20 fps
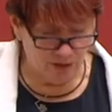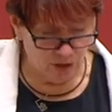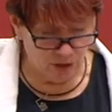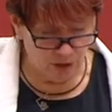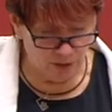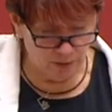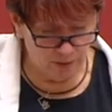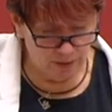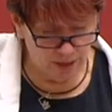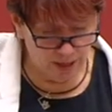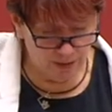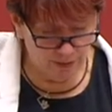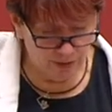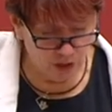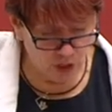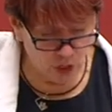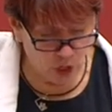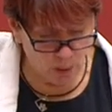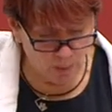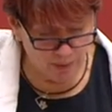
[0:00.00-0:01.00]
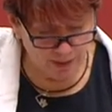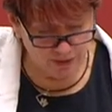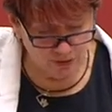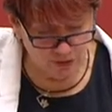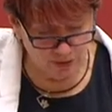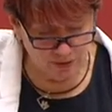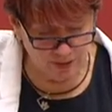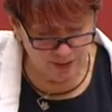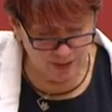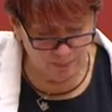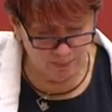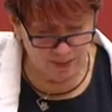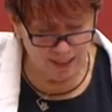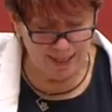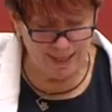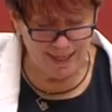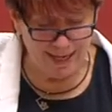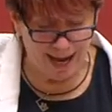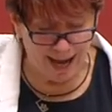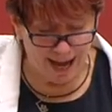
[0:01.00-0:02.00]
know the Coalition
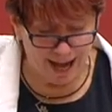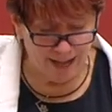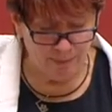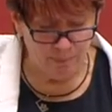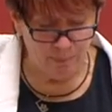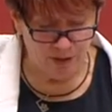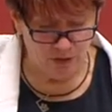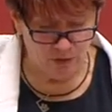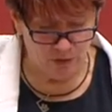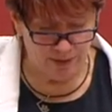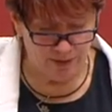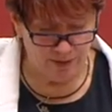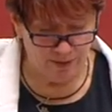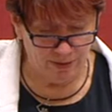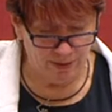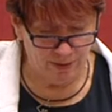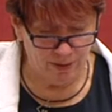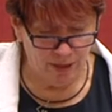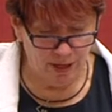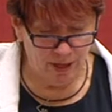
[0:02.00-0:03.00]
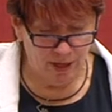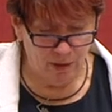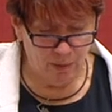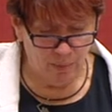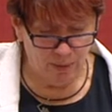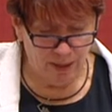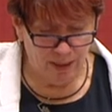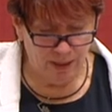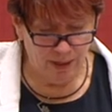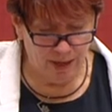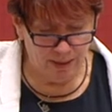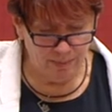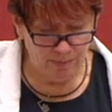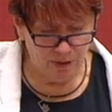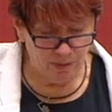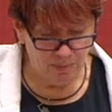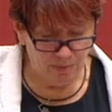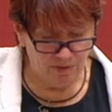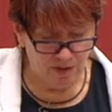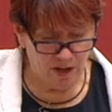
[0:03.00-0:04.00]
simply can't be trusted when it comes
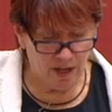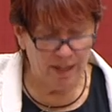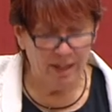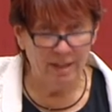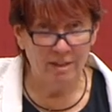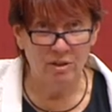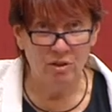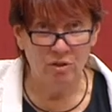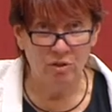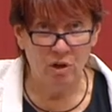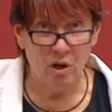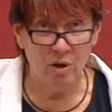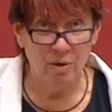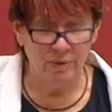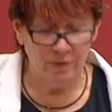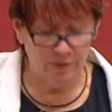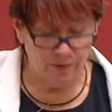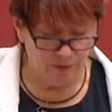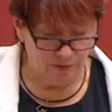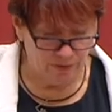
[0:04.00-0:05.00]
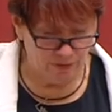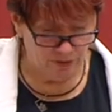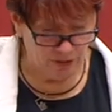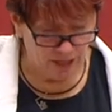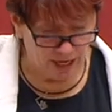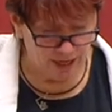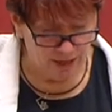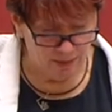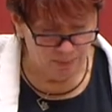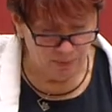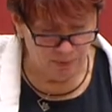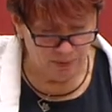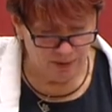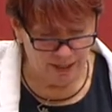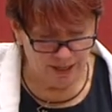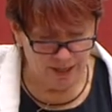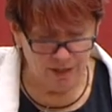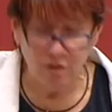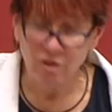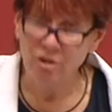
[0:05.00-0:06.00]
to providing a strong, sustainable
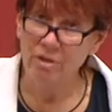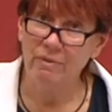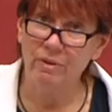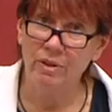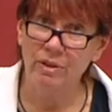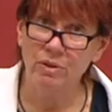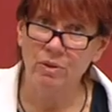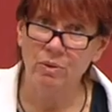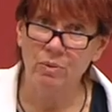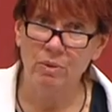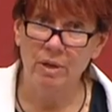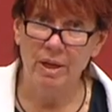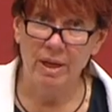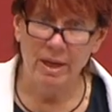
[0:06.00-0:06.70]
and universal